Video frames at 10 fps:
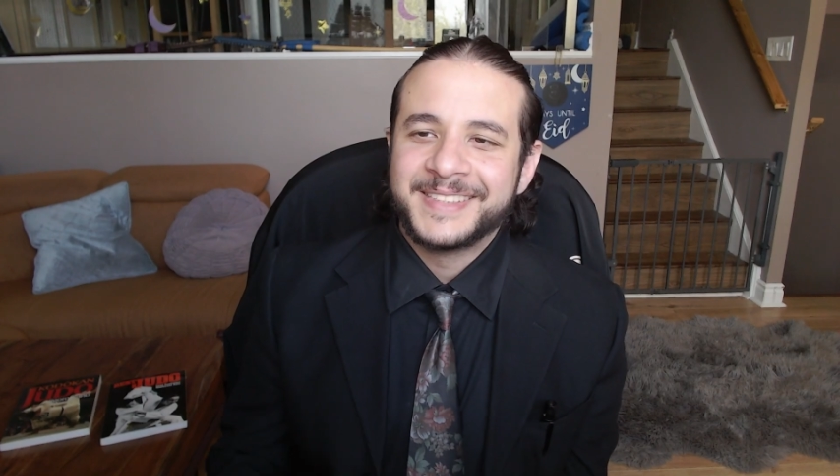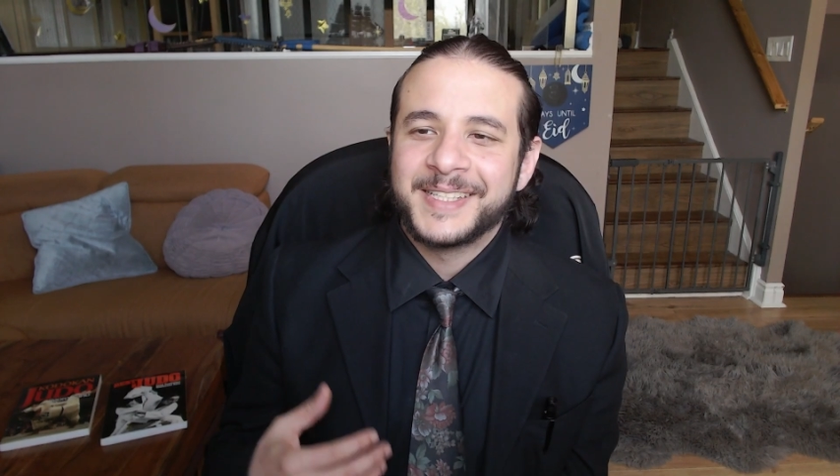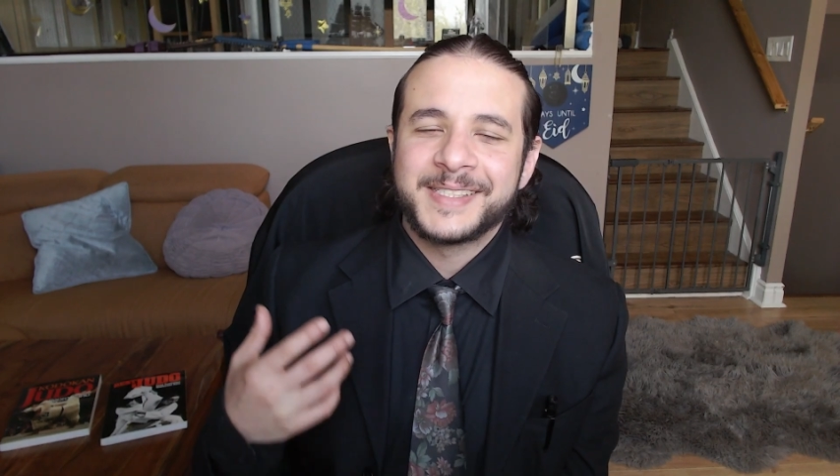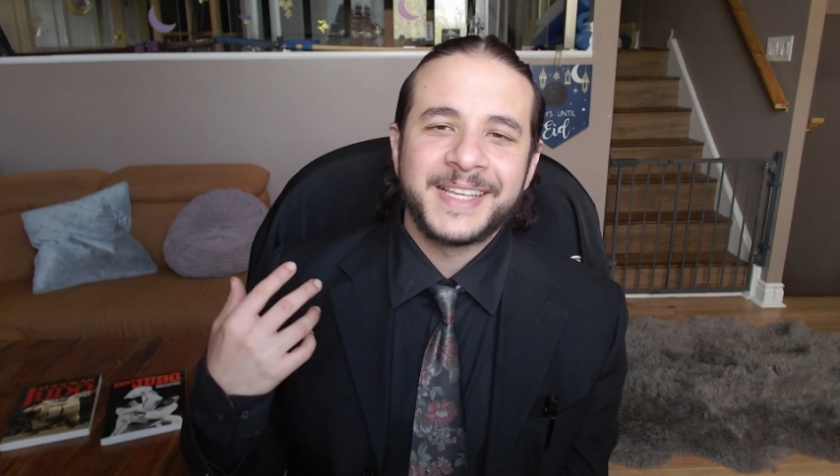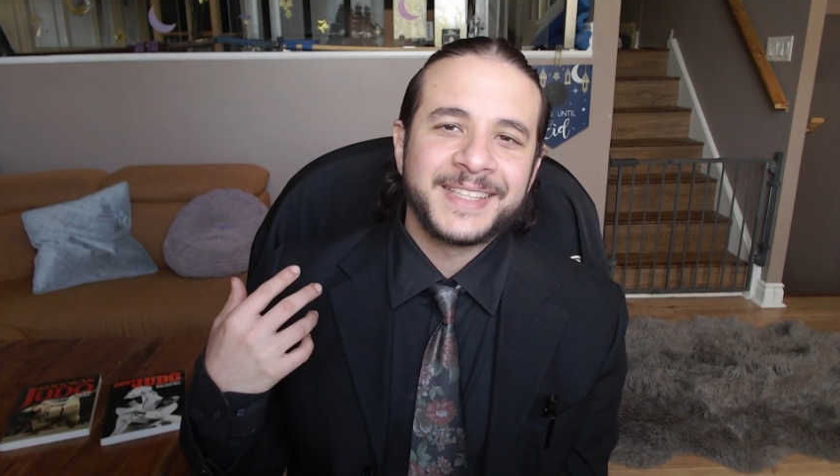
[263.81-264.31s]

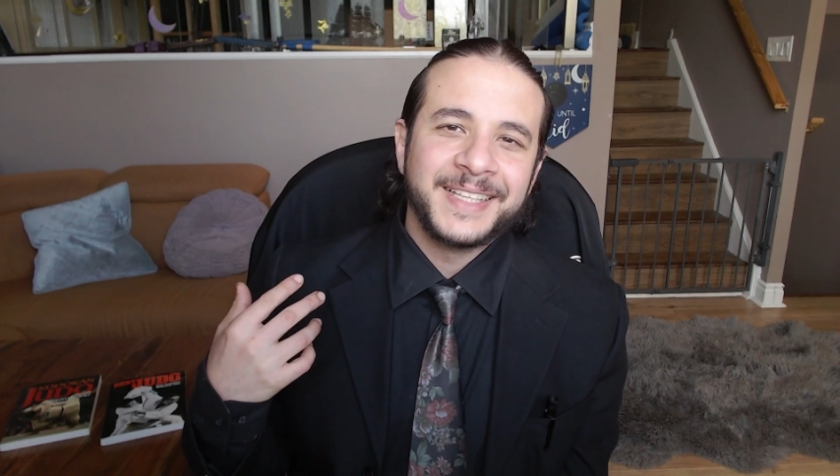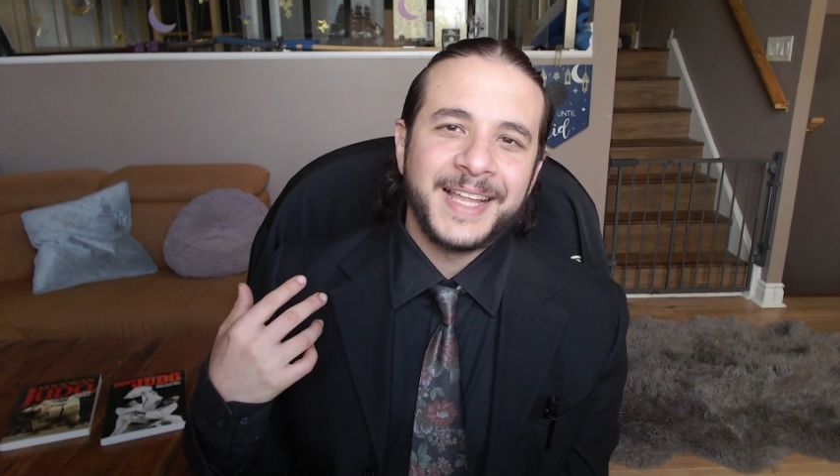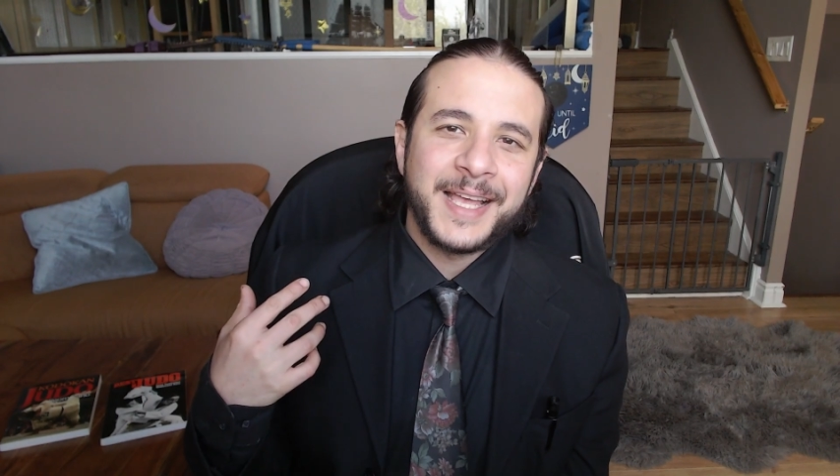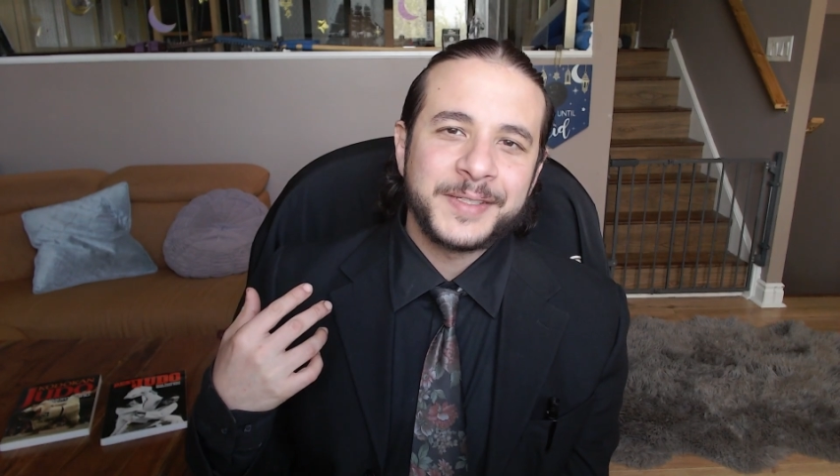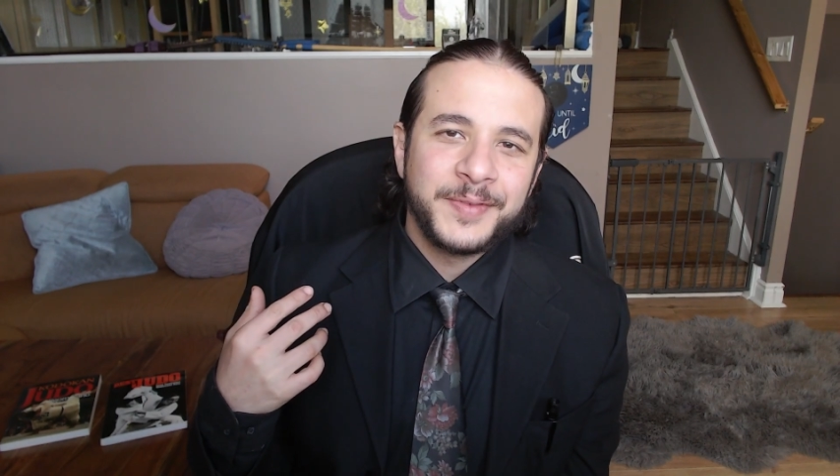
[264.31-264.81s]
Just like the
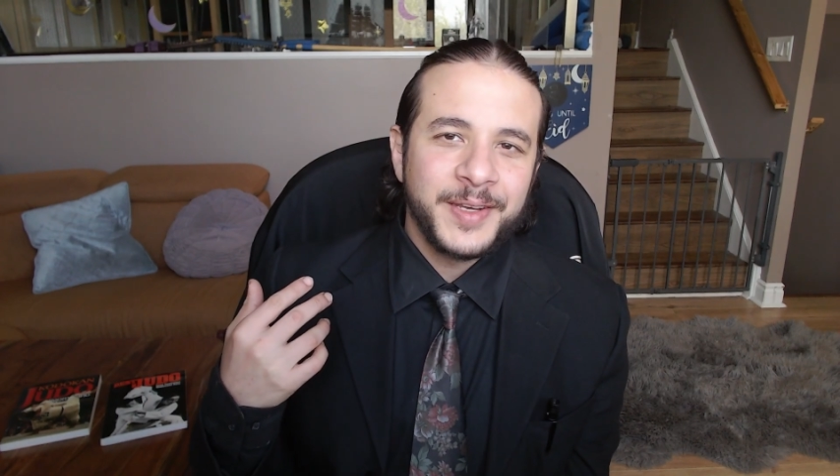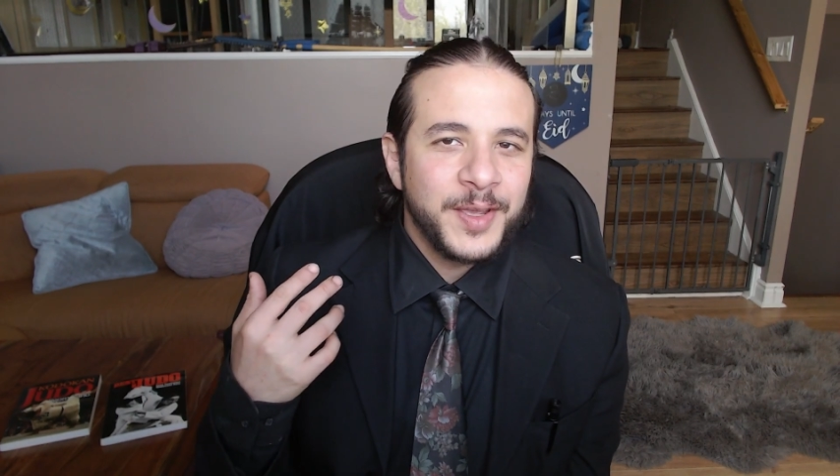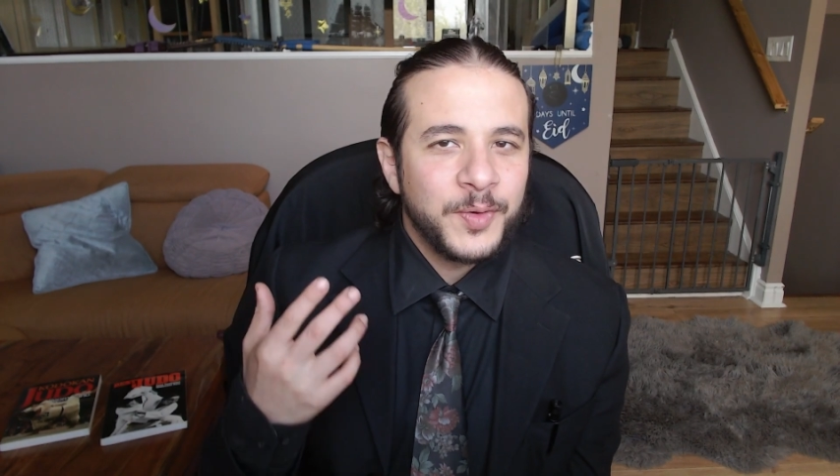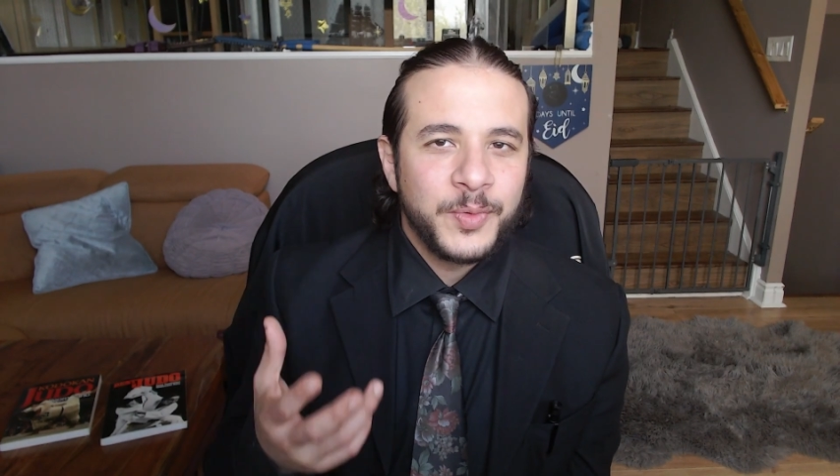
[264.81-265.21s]
last video,